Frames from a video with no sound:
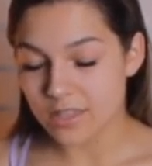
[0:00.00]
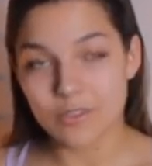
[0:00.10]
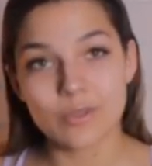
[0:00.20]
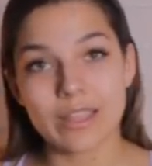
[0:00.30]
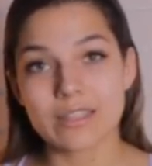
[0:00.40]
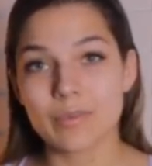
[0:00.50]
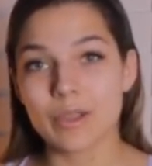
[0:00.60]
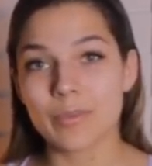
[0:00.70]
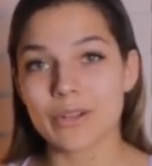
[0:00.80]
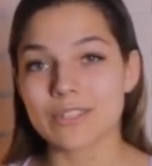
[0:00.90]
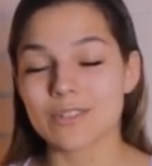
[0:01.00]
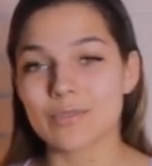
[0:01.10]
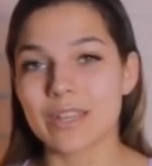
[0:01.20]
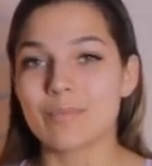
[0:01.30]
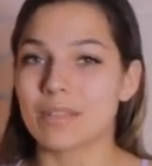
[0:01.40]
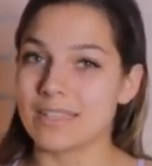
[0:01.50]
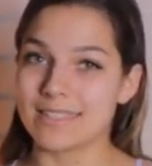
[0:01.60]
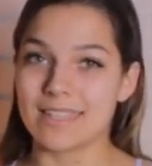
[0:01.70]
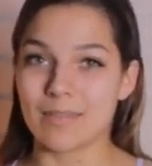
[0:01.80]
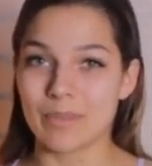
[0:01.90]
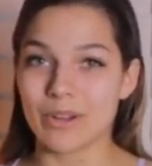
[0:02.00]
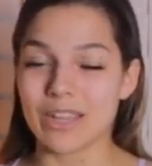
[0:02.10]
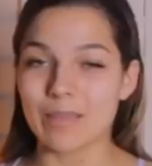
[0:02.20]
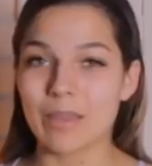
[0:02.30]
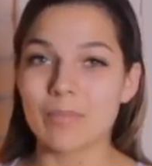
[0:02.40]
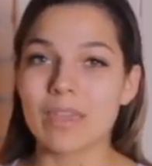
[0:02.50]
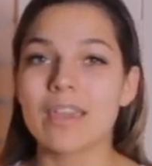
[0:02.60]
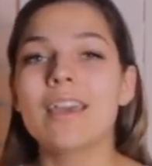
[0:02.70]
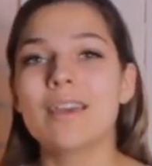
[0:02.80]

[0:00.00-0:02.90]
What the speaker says: If you'd like to book a personal read, please DM me or email me.